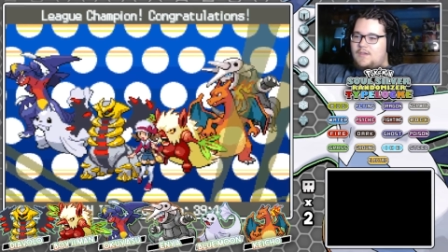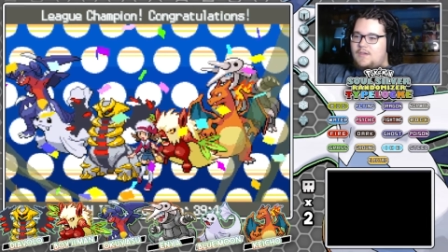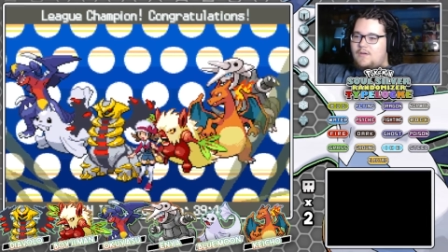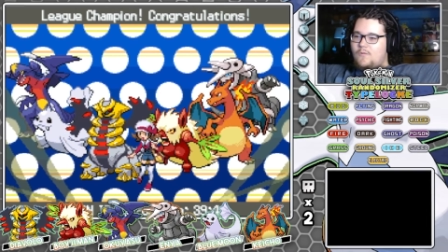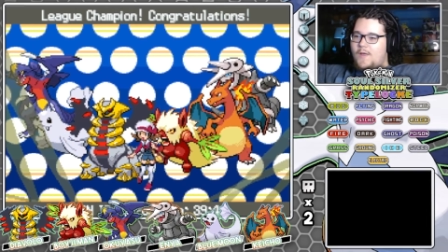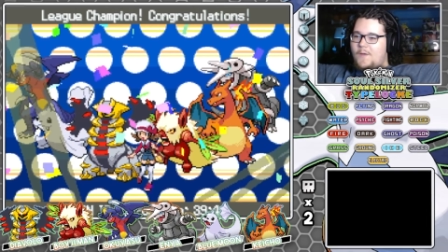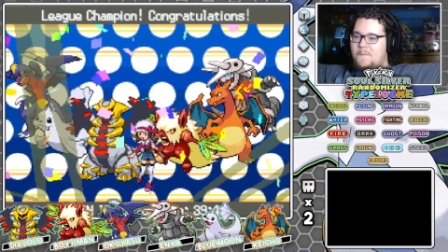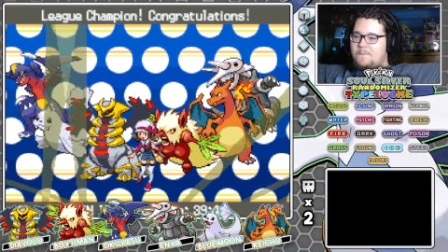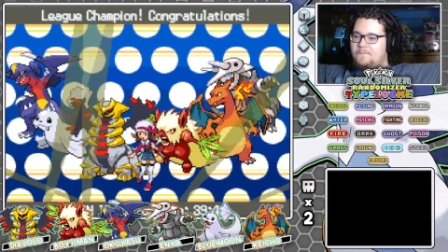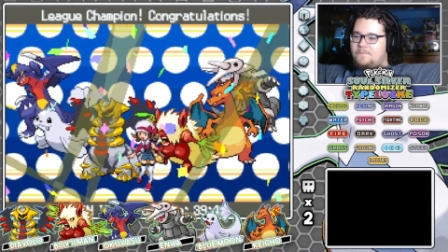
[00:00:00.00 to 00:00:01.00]
Well,
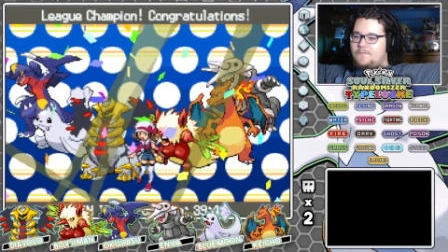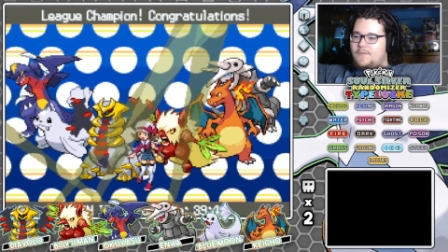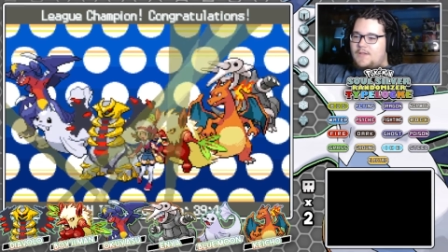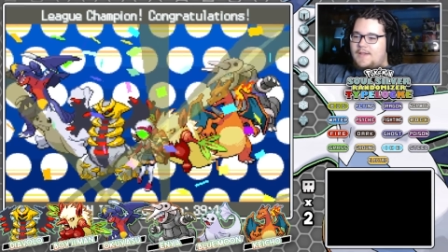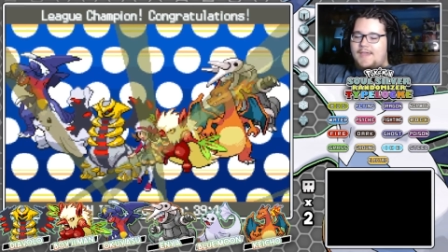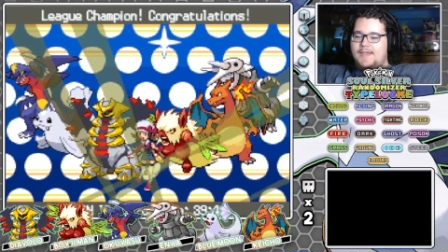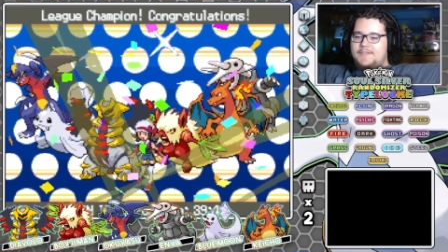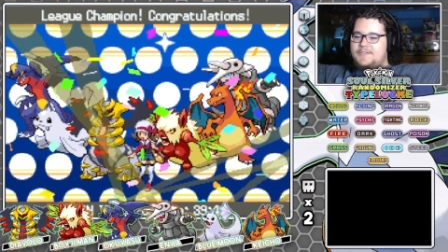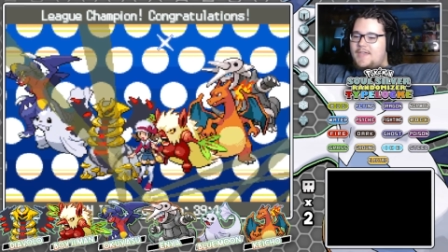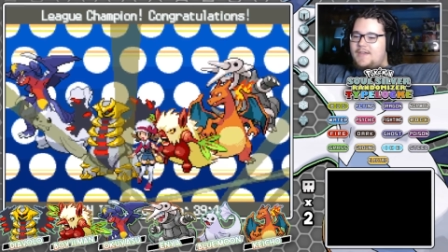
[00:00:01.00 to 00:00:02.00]
like I
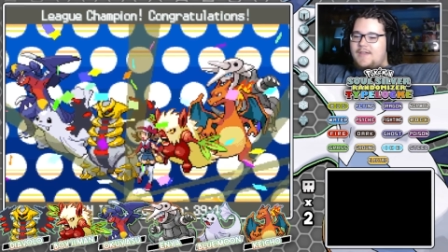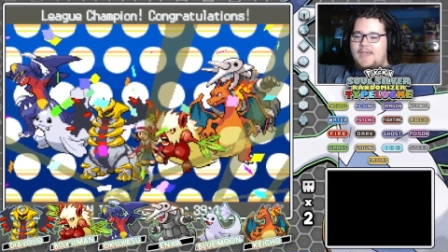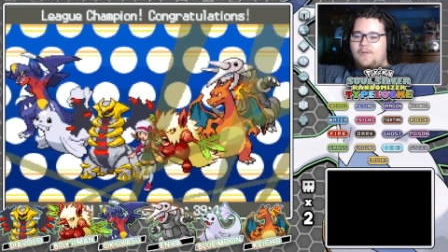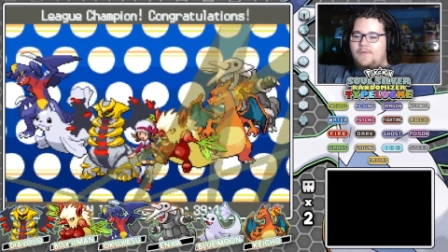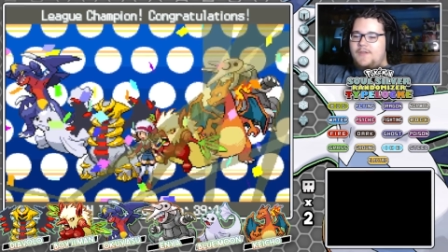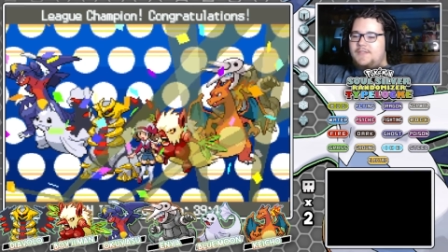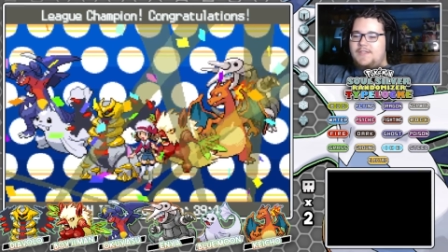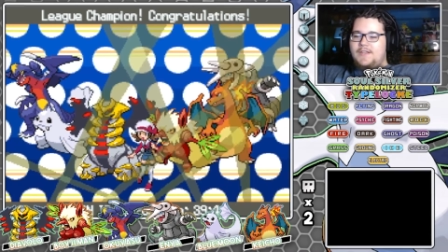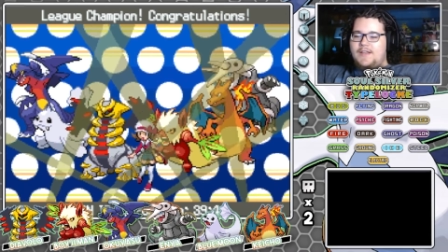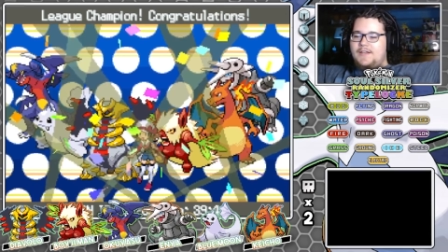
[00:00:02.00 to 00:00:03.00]
said, I don't need
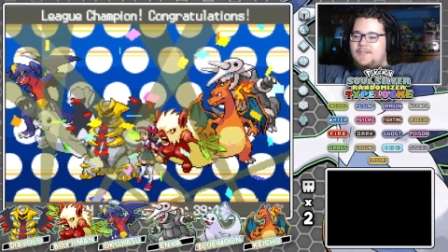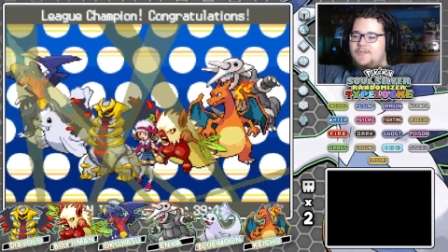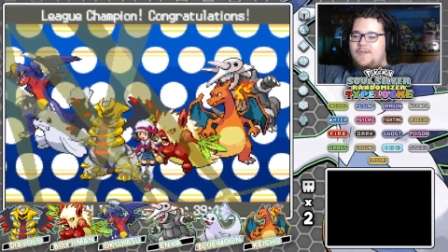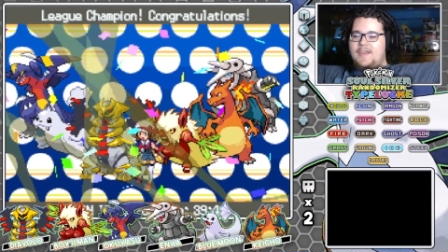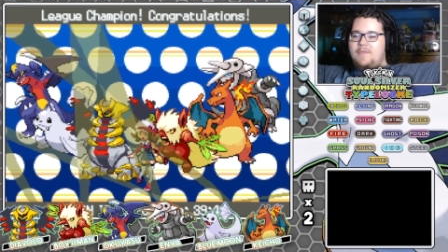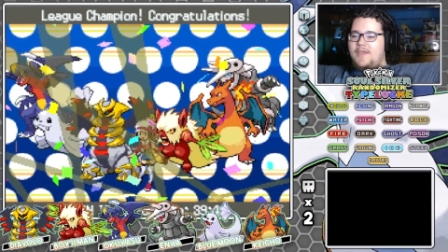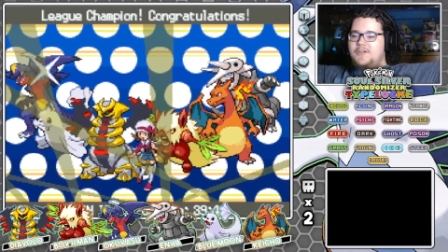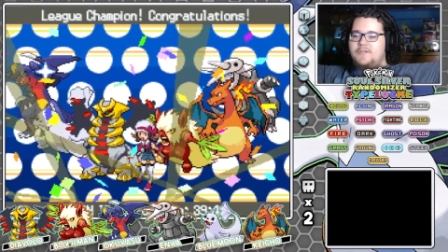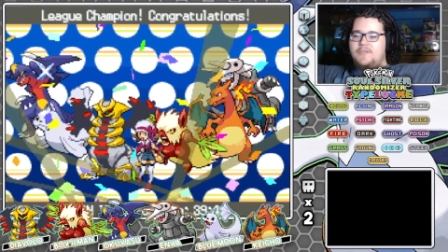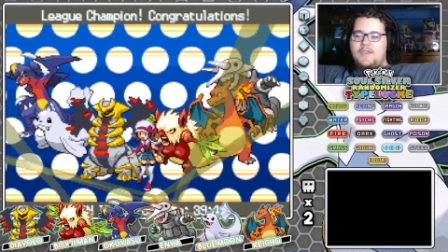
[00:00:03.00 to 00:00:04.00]
to do any major
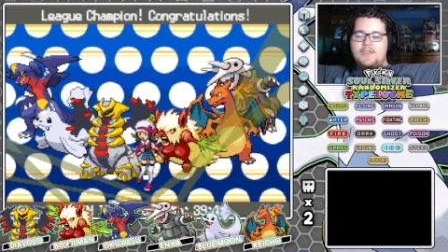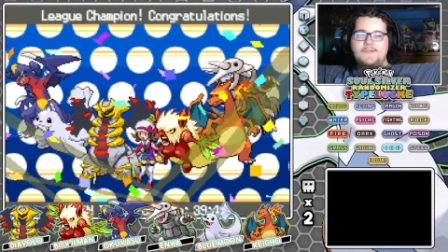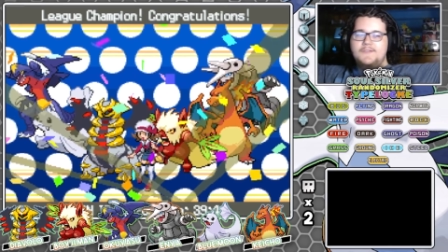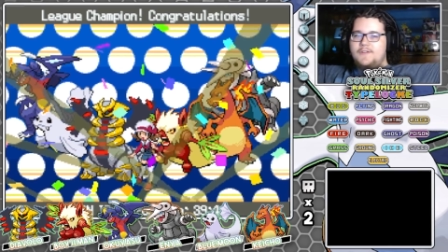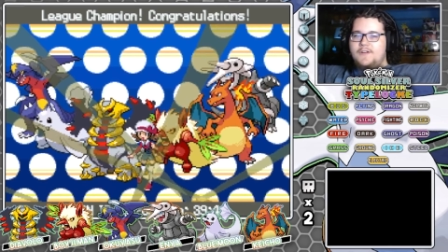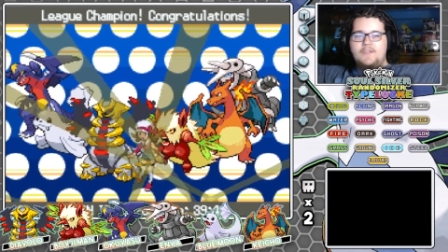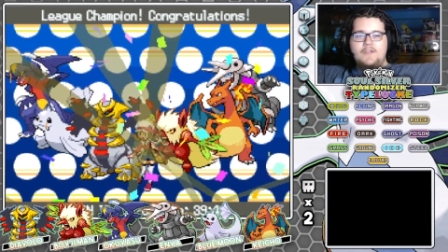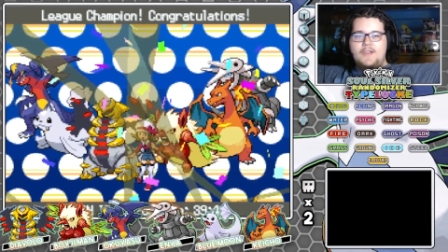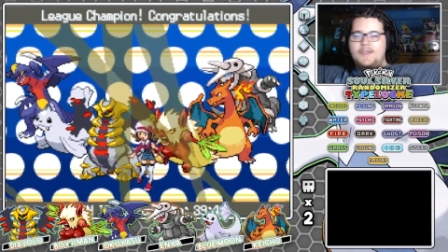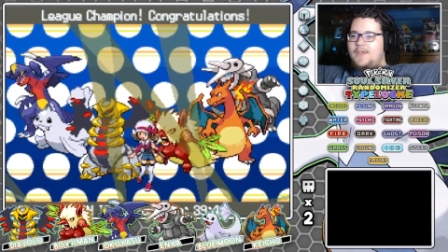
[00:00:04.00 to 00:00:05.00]
thank yous or anything
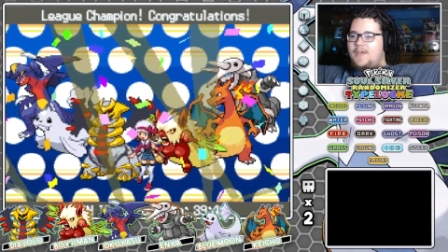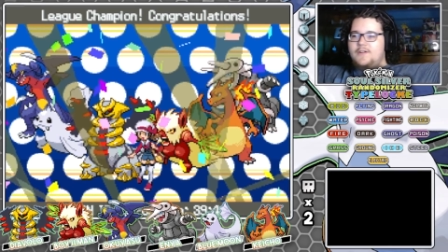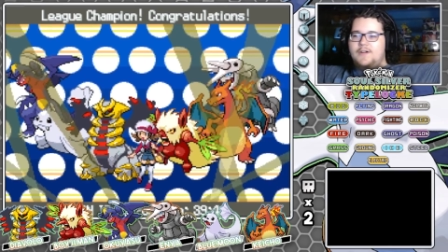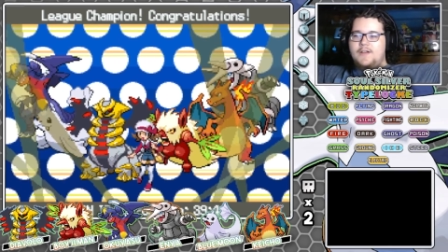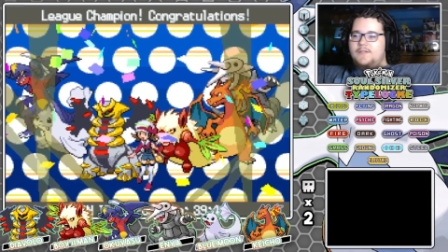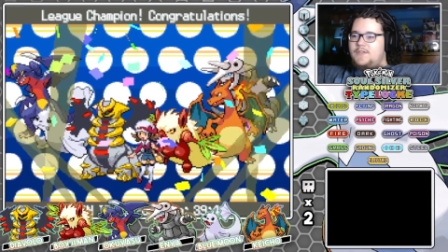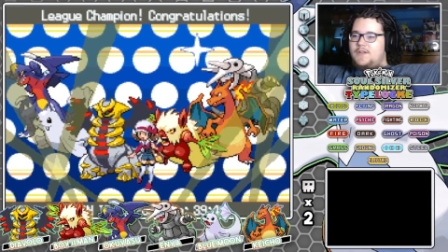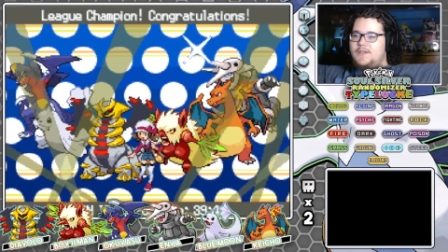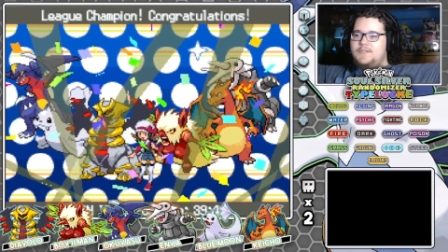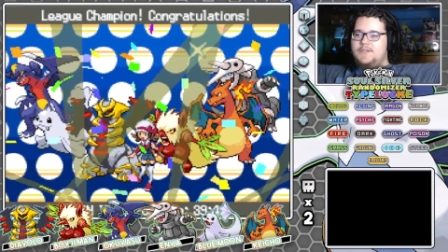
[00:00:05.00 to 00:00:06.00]
like that or announce the
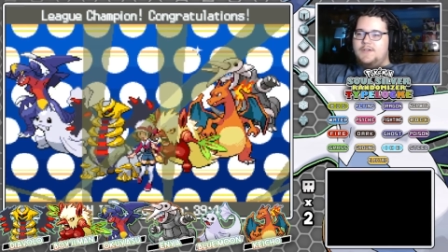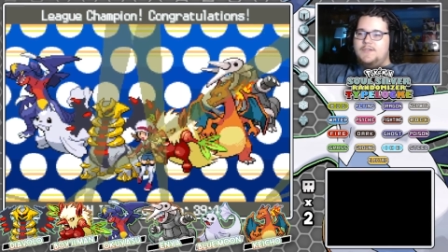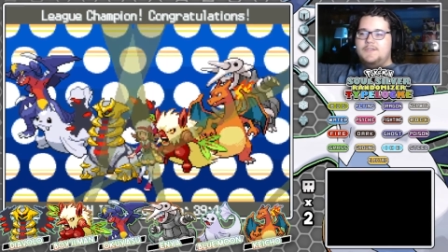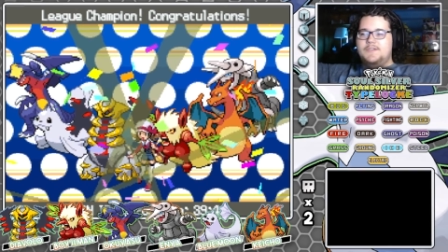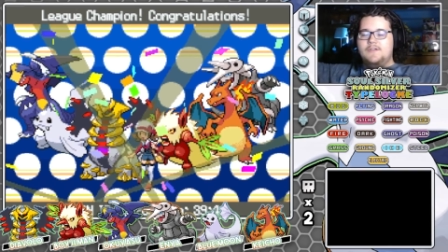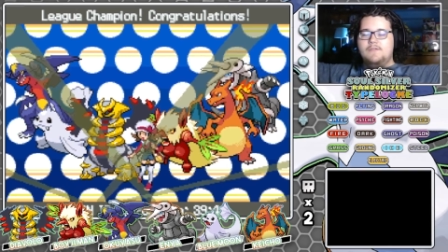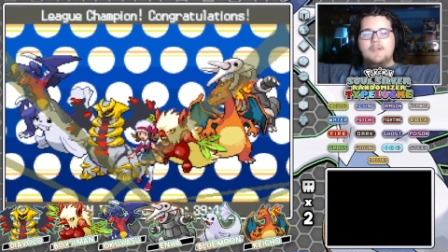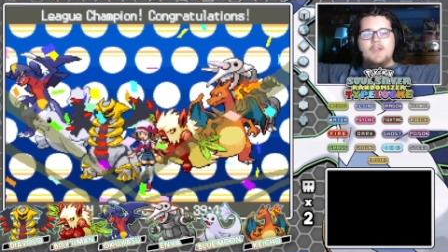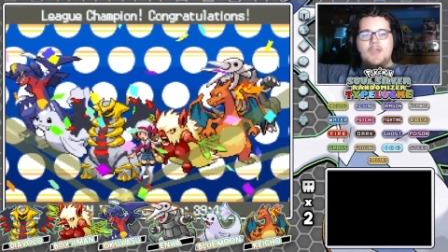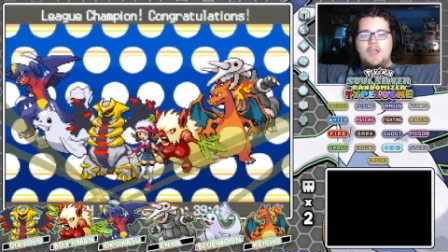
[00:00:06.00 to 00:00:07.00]
next series, so
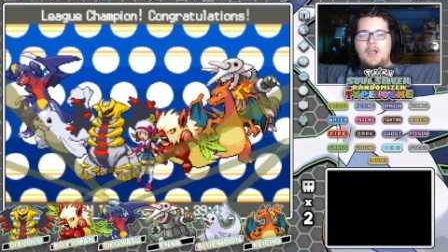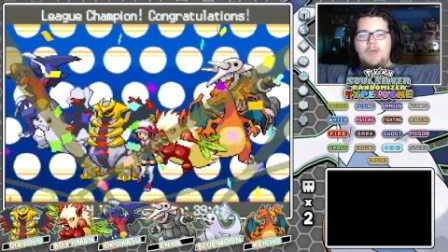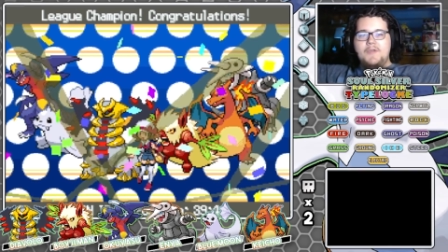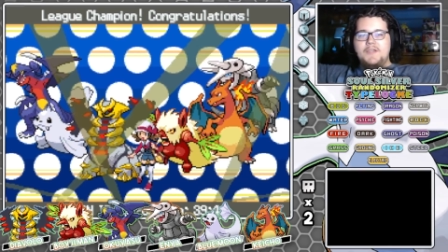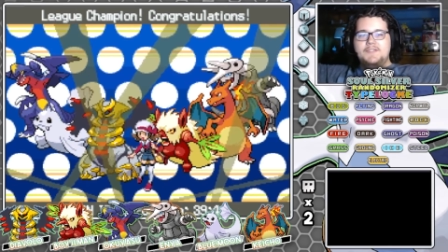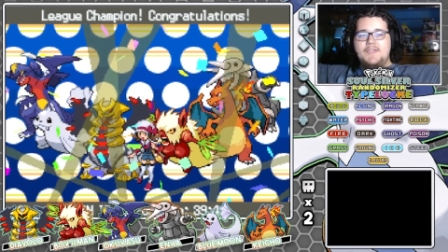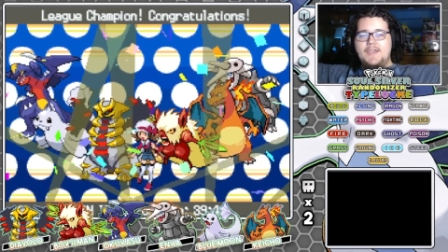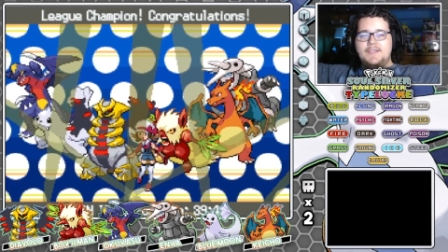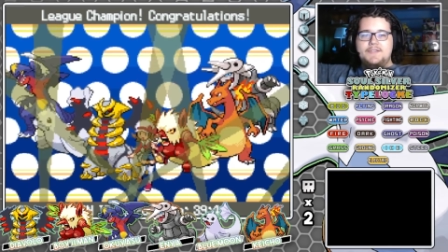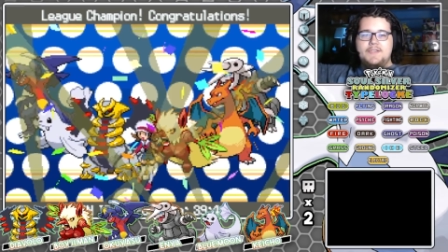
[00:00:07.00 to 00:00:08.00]
all I'm going to say
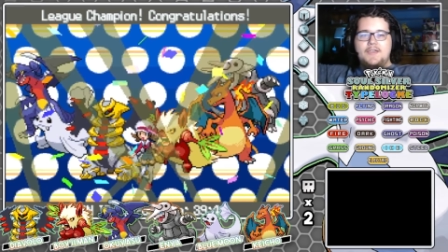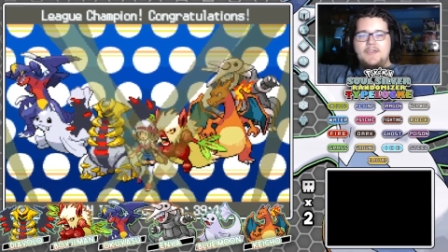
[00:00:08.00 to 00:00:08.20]
is if